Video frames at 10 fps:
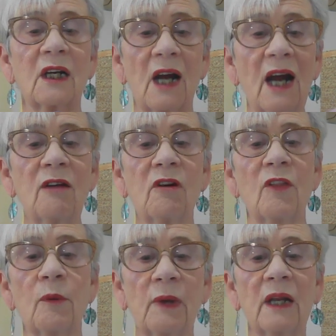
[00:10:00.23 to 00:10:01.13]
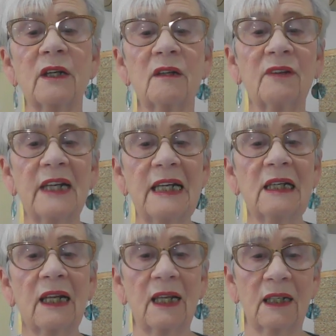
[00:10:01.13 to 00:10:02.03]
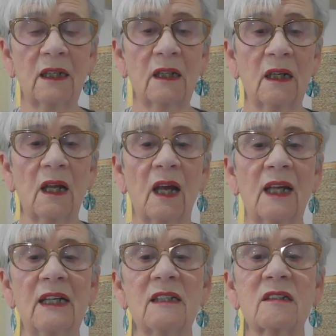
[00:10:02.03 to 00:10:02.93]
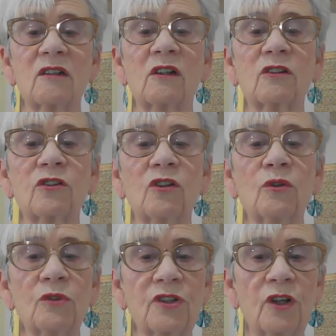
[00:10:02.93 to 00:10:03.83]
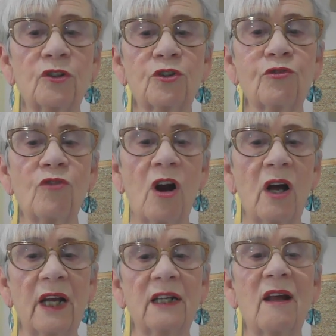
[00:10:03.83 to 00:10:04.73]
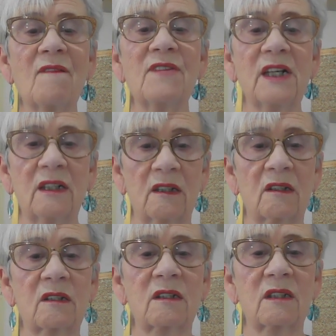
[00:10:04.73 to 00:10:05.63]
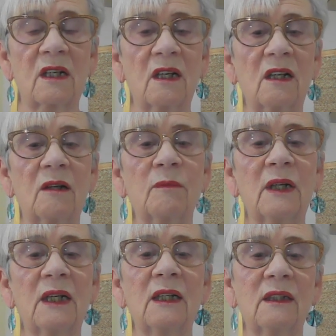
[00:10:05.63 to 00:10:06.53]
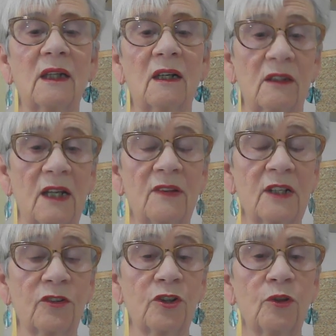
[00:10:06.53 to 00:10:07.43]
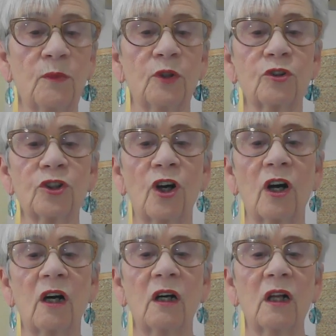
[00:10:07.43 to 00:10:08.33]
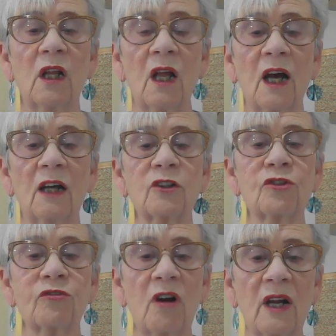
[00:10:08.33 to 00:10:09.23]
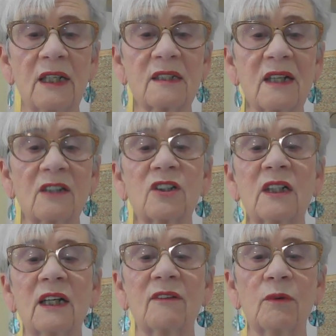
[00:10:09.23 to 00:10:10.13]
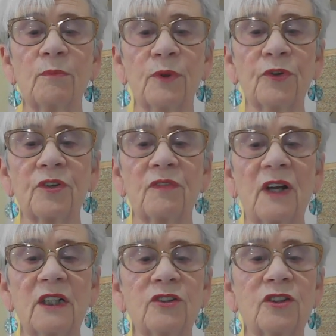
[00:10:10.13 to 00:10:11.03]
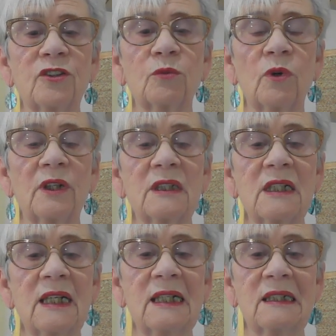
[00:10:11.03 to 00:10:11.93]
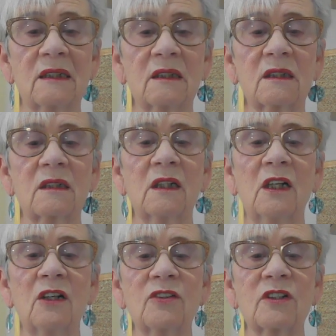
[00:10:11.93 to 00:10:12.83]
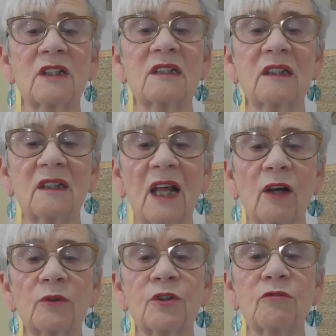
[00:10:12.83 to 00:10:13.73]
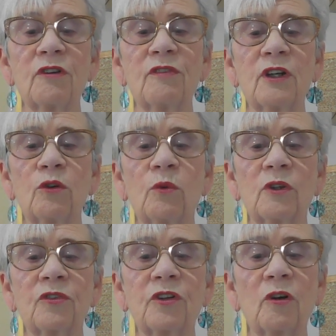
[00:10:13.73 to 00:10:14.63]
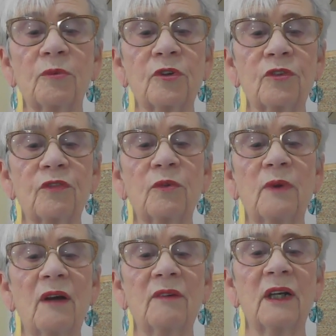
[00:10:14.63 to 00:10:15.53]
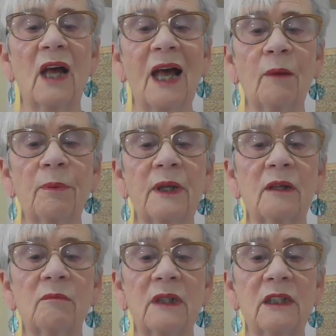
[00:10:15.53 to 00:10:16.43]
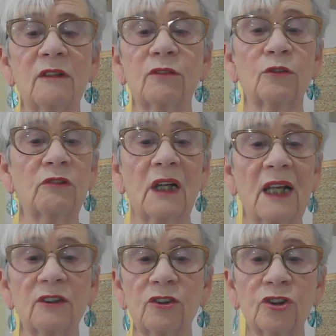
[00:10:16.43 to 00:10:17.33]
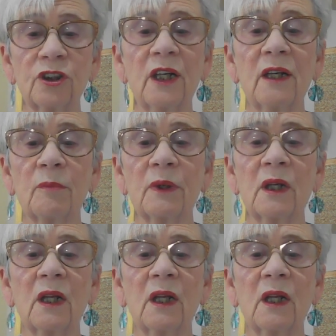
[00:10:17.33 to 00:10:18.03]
Chiron, the planet of healing, is also trine Venus in this new moon chart, and trines actually give a boost of energy to what is needed. So this can help to reveal what stops us from having a happy and meaningful relationship.